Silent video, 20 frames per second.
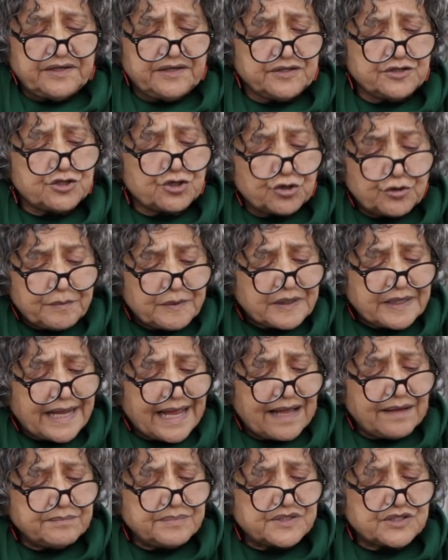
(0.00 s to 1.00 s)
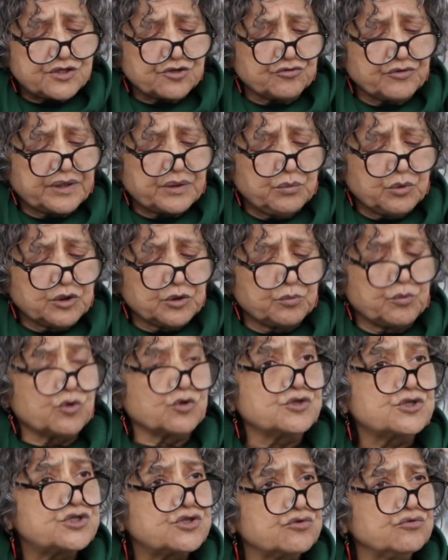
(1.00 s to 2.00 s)
internment camps during World
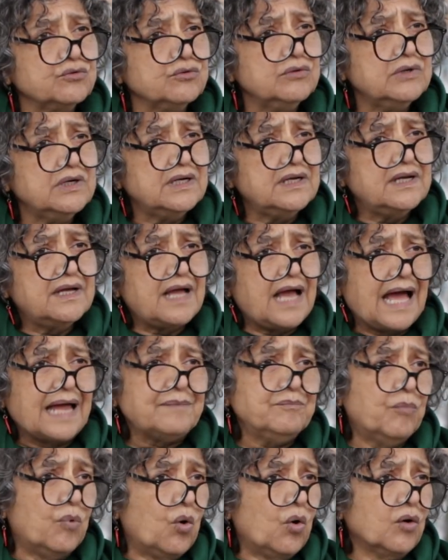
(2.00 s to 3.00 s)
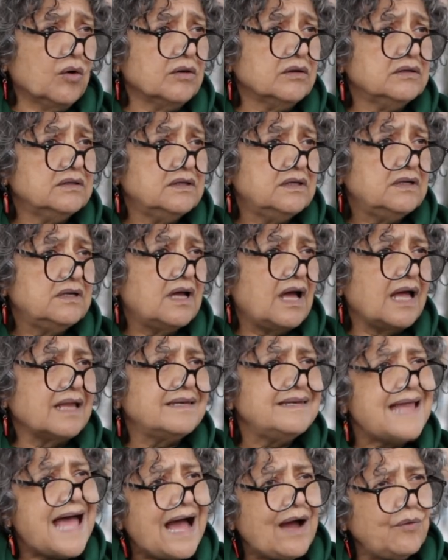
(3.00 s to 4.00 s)
War II, and more.
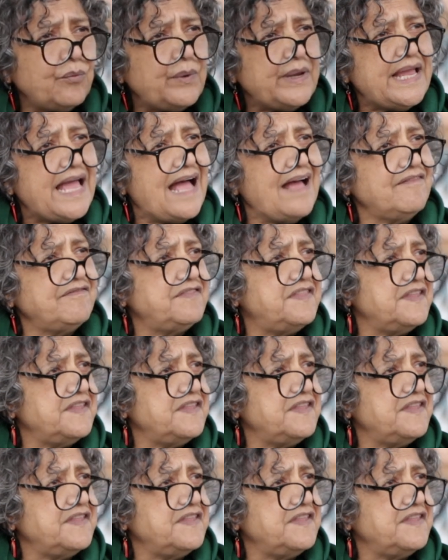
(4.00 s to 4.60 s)
And now we have